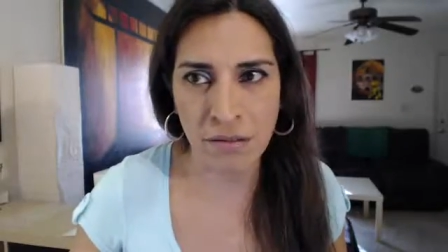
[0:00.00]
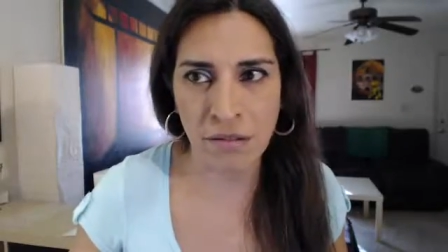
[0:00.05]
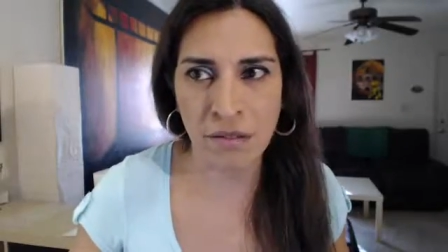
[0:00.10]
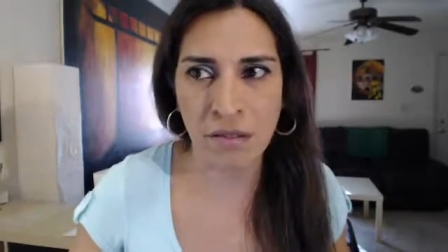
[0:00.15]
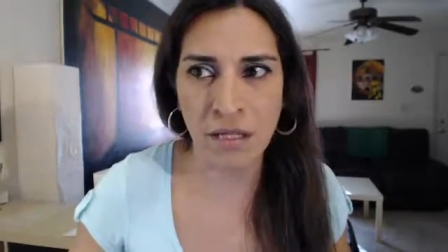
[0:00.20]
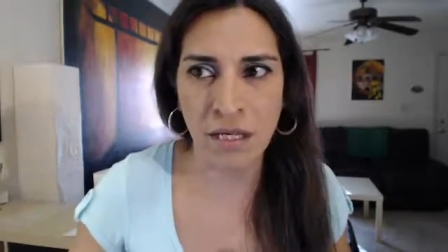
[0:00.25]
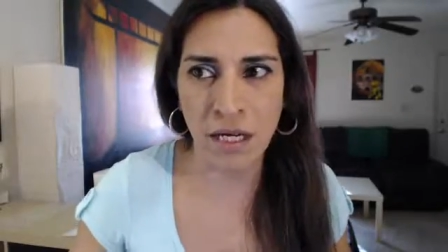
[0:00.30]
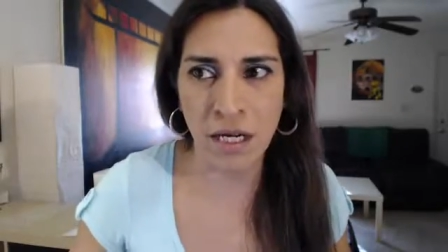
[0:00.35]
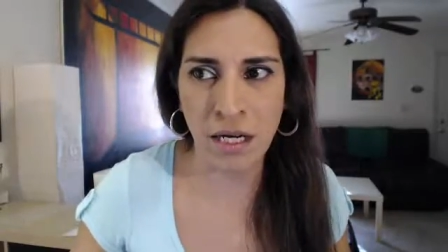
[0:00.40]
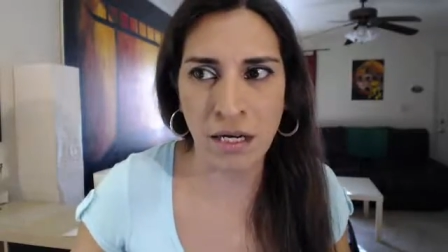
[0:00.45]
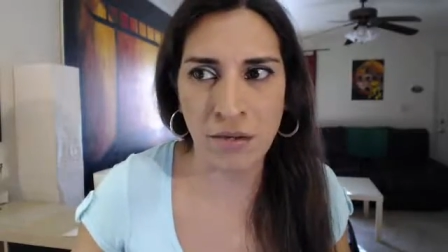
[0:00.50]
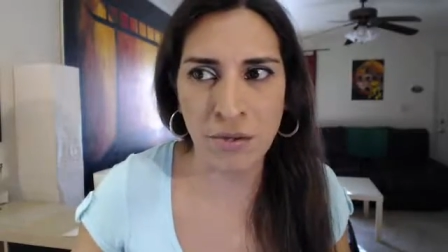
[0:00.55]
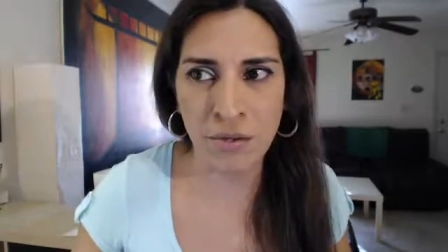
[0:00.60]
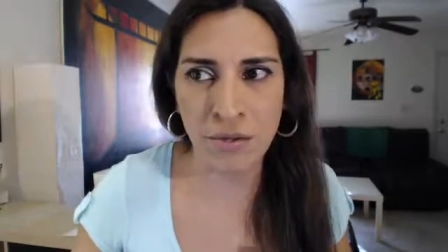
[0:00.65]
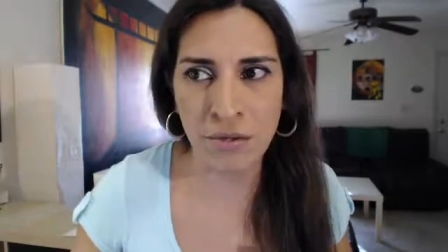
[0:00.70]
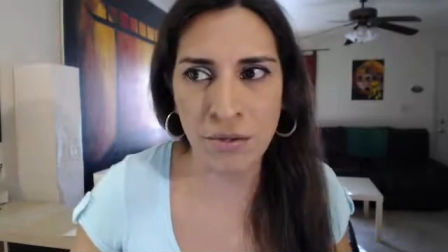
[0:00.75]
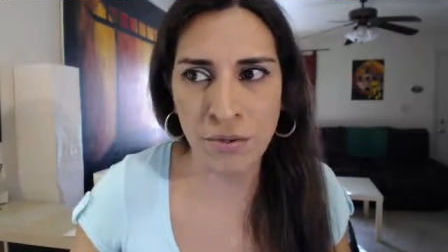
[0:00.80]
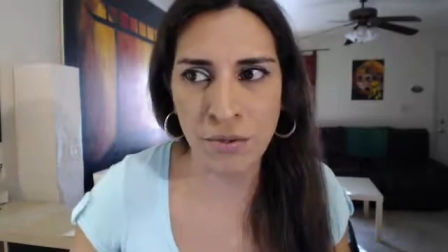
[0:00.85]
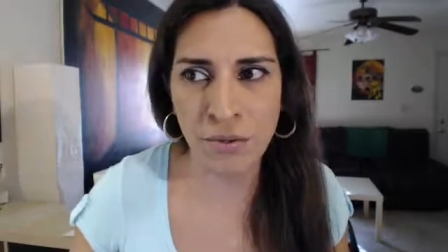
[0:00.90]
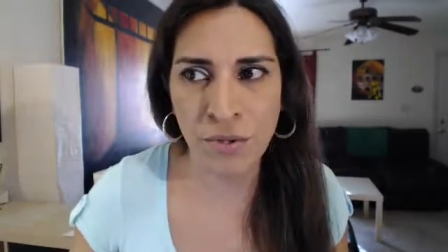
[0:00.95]
and how to
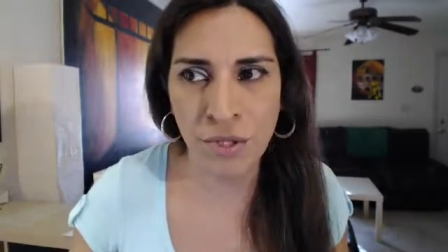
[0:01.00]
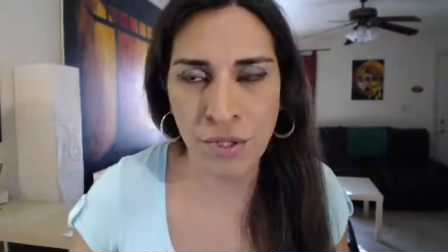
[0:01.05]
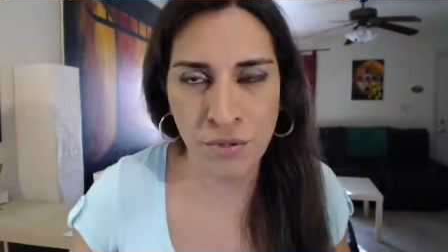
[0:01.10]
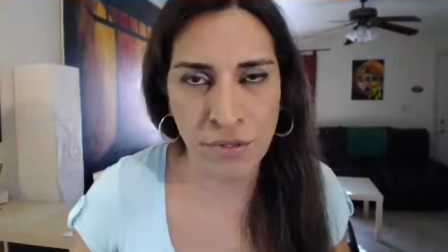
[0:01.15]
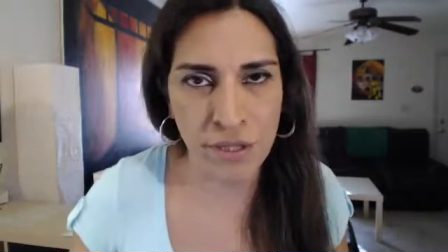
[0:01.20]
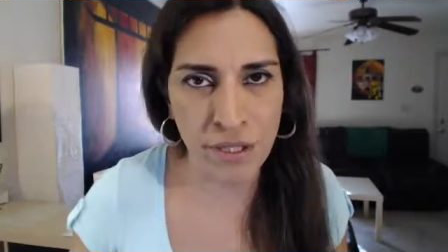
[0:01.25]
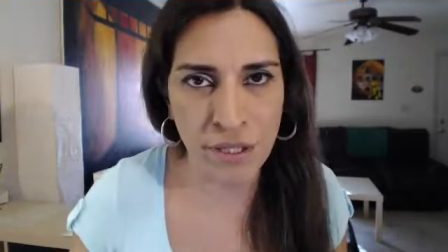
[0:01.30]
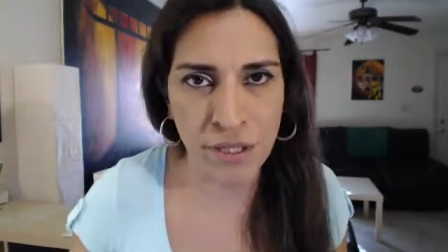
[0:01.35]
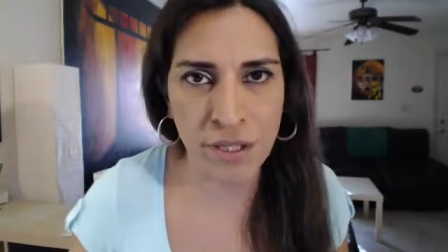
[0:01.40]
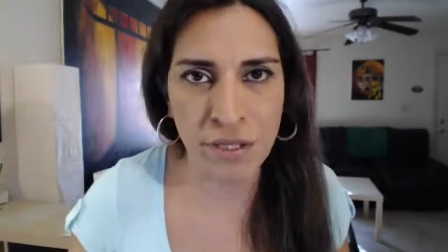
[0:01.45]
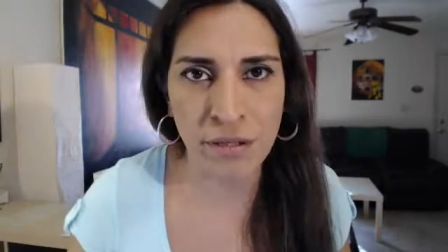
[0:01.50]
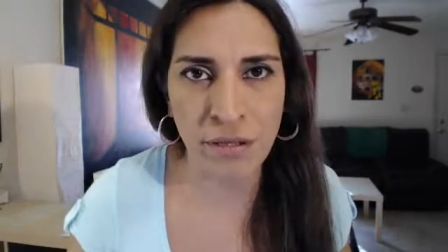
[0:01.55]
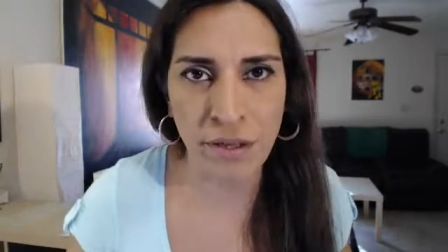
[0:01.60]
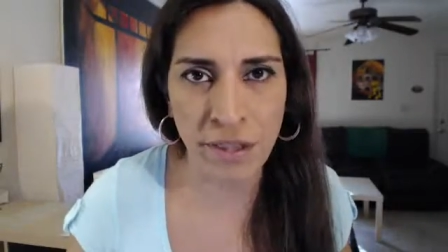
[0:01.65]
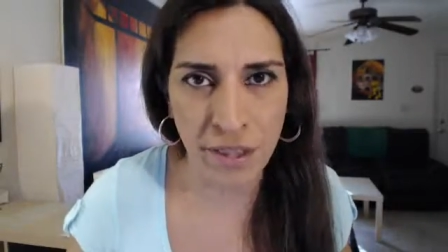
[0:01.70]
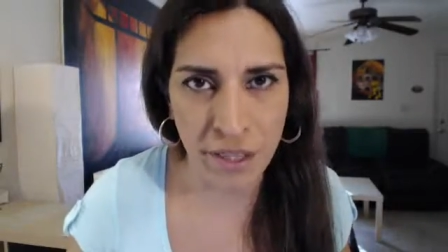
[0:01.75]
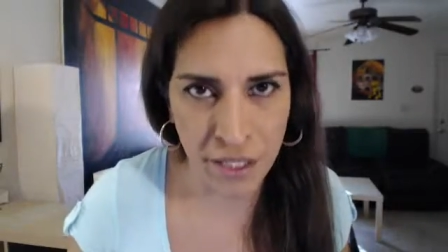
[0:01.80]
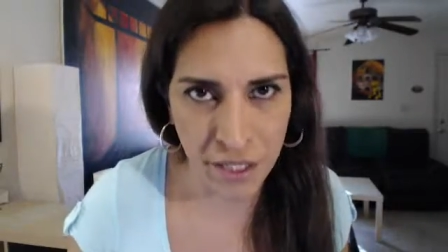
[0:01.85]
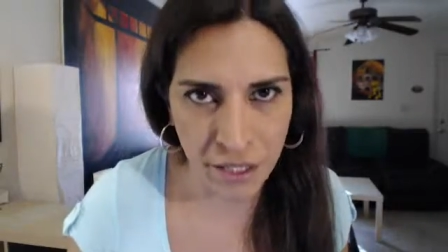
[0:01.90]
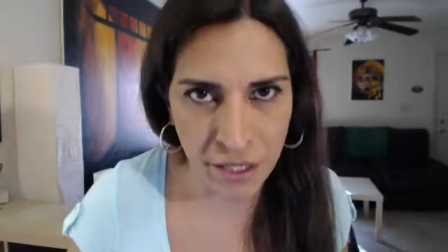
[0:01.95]
do critical
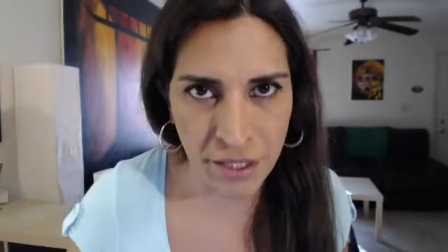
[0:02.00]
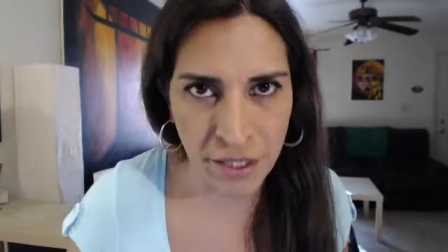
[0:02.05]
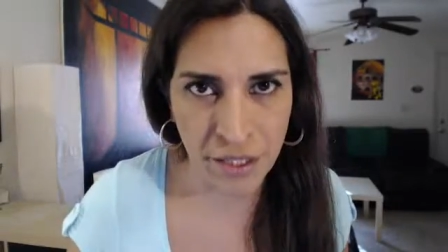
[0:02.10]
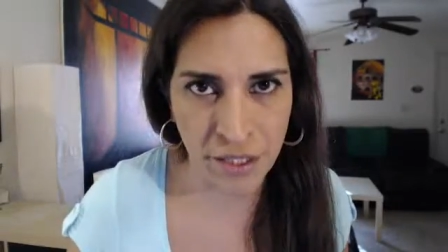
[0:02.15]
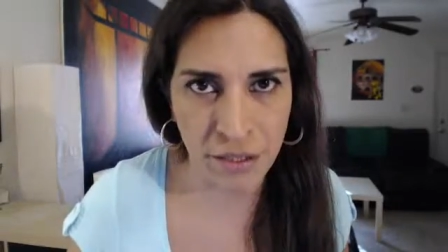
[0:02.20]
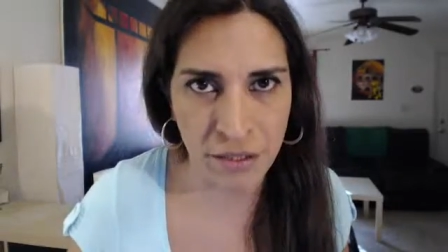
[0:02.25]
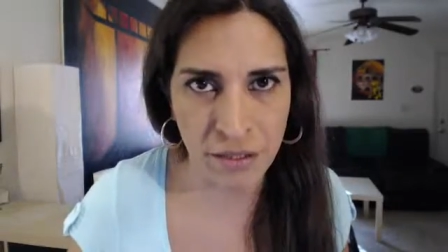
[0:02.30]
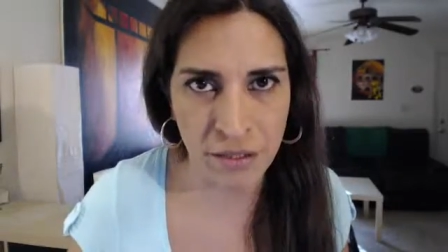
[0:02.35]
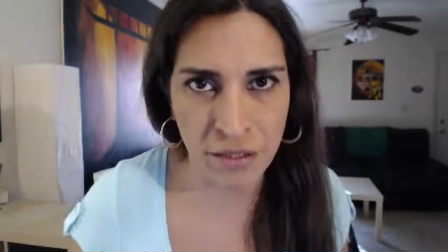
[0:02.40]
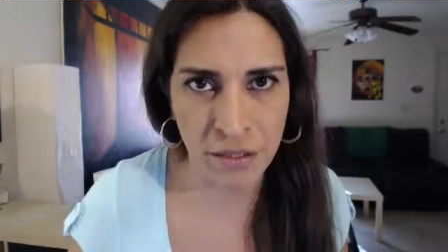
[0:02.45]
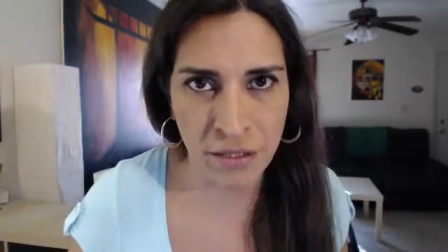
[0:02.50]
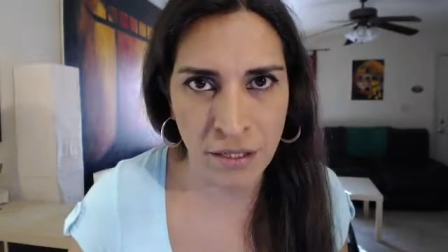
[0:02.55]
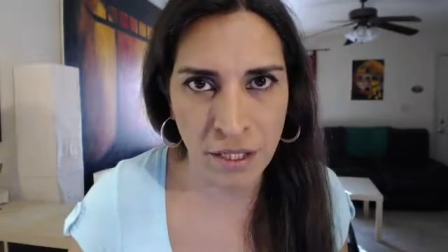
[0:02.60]
thinking.